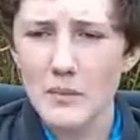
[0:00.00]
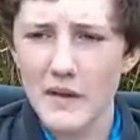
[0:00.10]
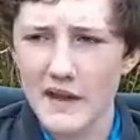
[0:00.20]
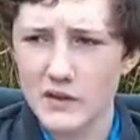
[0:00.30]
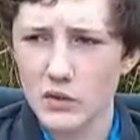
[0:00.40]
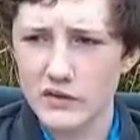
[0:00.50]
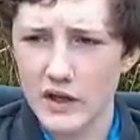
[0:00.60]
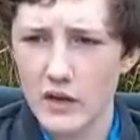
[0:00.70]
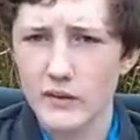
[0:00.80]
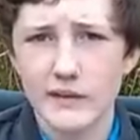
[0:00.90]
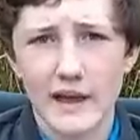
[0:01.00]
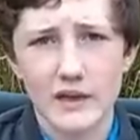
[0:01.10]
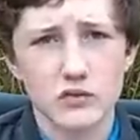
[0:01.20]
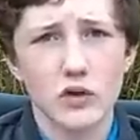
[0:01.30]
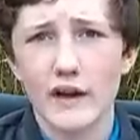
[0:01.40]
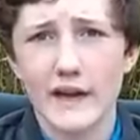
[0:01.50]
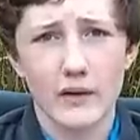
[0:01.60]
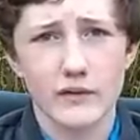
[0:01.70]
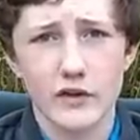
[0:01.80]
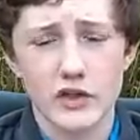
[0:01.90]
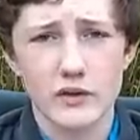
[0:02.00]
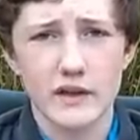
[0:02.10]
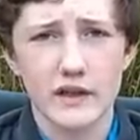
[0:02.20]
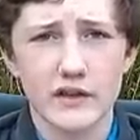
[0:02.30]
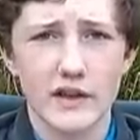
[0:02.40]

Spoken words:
but there's also lakes right down for juniors,